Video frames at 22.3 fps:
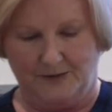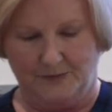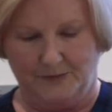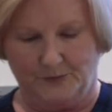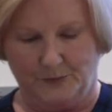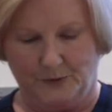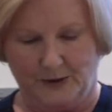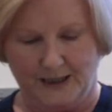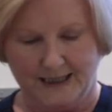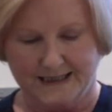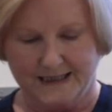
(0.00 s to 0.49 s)

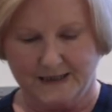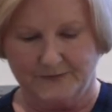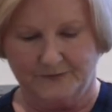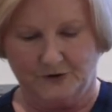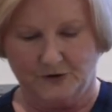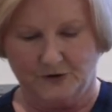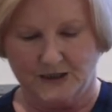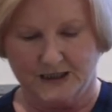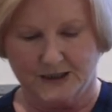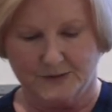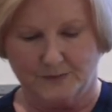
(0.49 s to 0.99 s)
Praise him
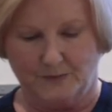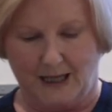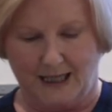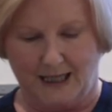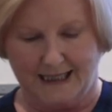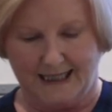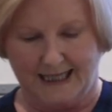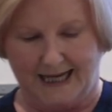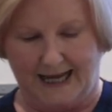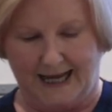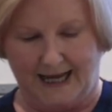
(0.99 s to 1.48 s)
for his
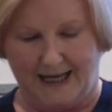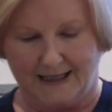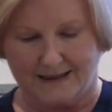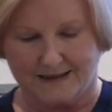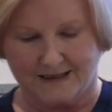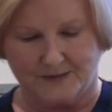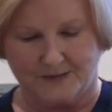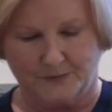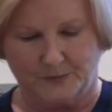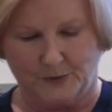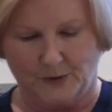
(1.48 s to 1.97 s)
mighty
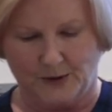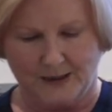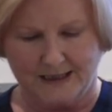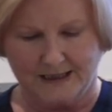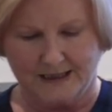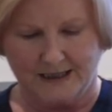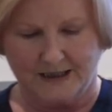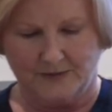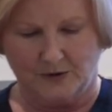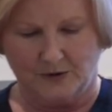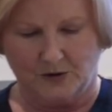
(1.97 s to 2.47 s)
acts, and praise
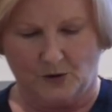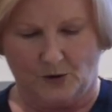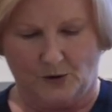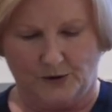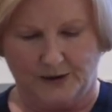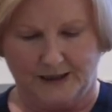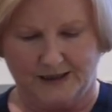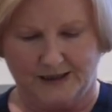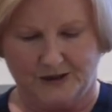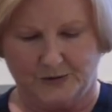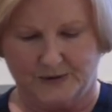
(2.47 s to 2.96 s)
him
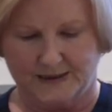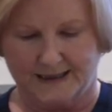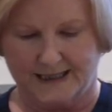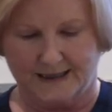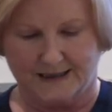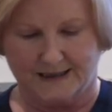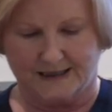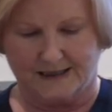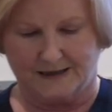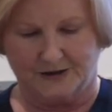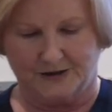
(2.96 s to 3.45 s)
according to his
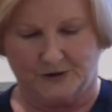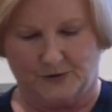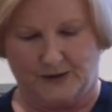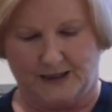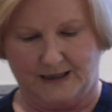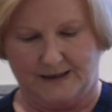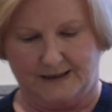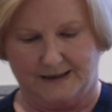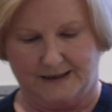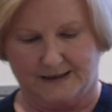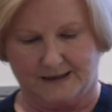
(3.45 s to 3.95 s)
excellent
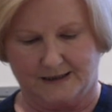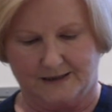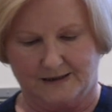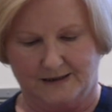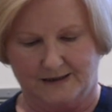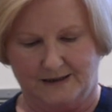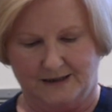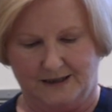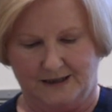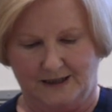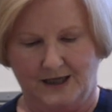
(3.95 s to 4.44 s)
greatness.
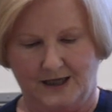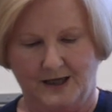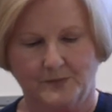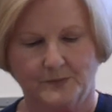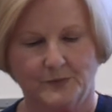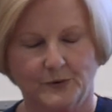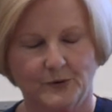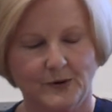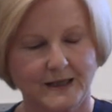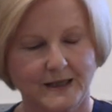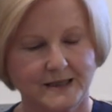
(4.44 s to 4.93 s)

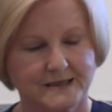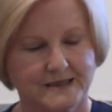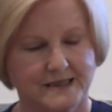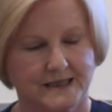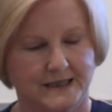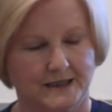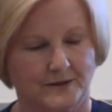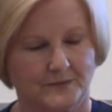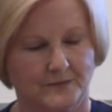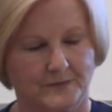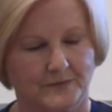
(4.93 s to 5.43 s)
Praise
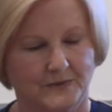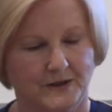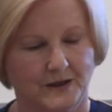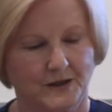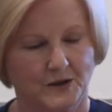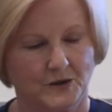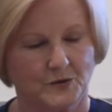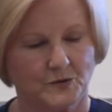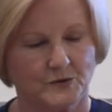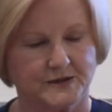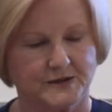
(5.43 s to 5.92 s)
him
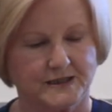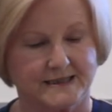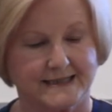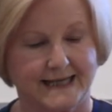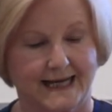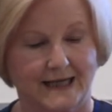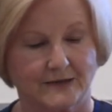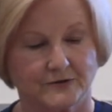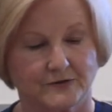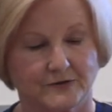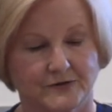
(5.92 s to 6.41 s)
with the
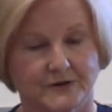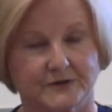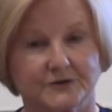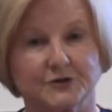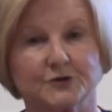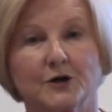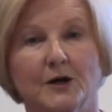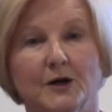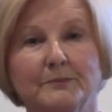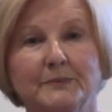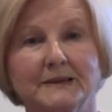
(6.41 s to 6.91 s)
sound of the
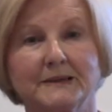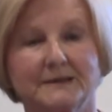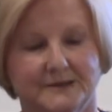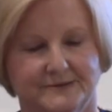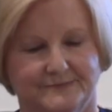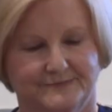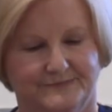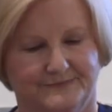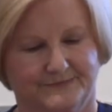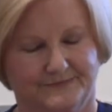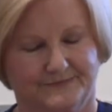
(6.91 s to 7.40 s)
trumpet.
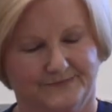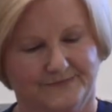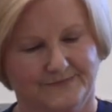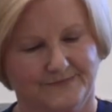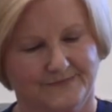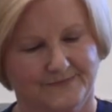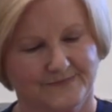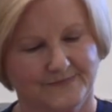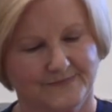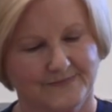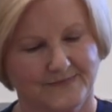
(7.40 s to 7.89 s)

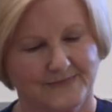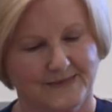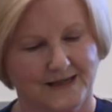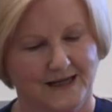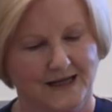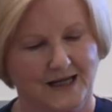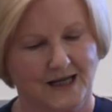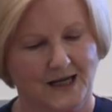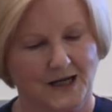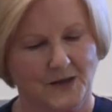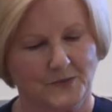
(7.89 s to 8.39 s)

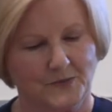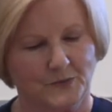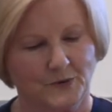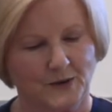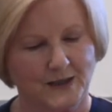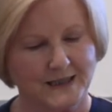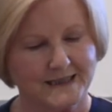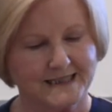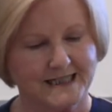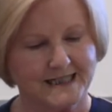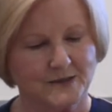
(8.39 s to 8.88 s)

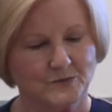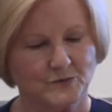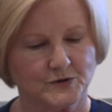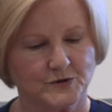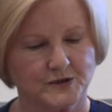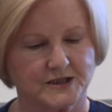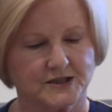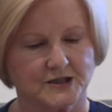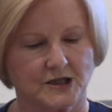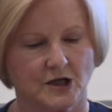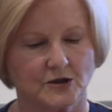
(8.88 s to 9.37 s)
Praise him with a
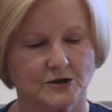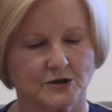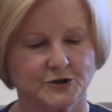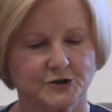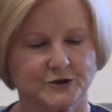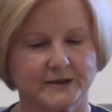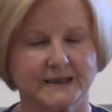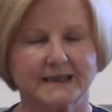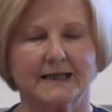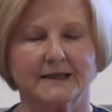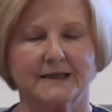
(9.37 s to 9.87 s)

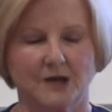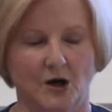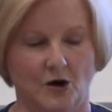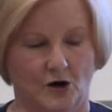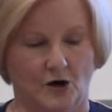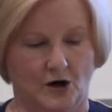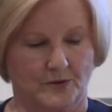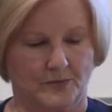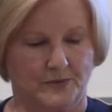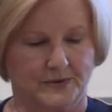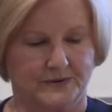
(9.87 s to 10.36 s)
psaltery and
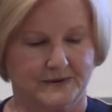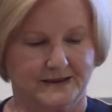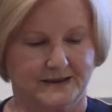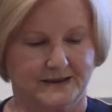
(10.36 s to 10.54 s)
harp.